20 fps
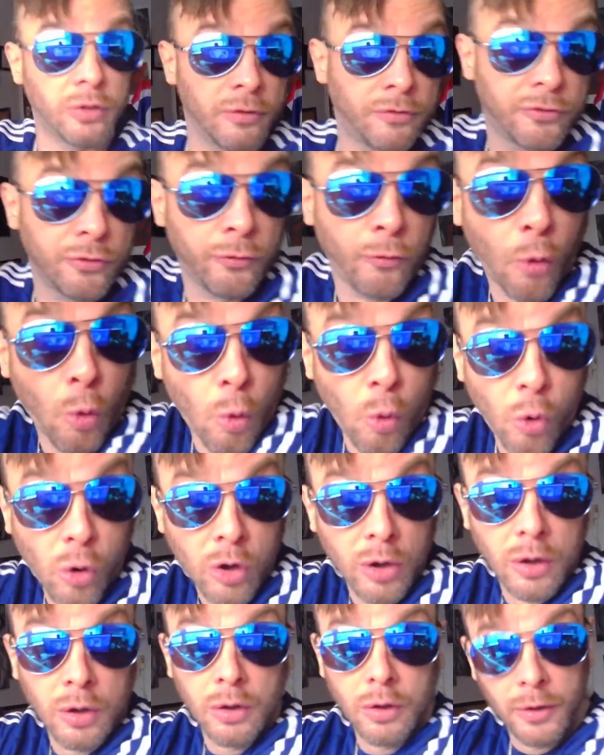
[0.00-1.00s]
the vote,
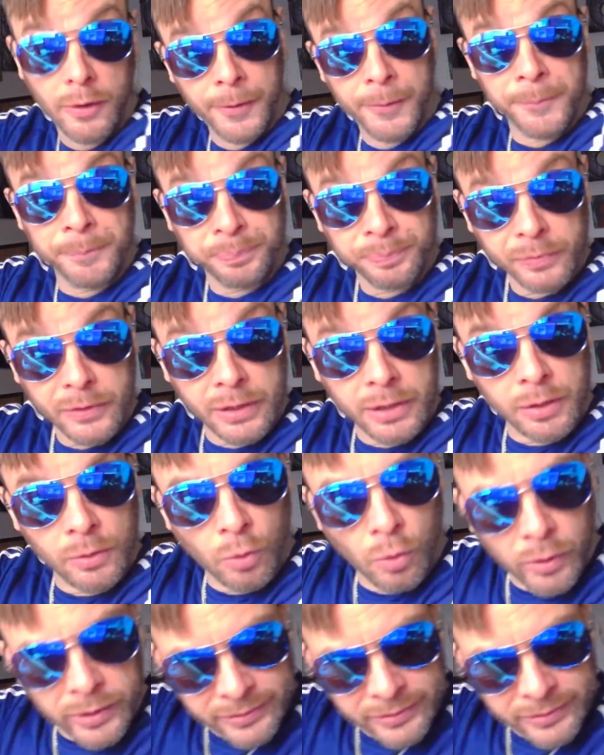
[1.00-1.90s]
you know,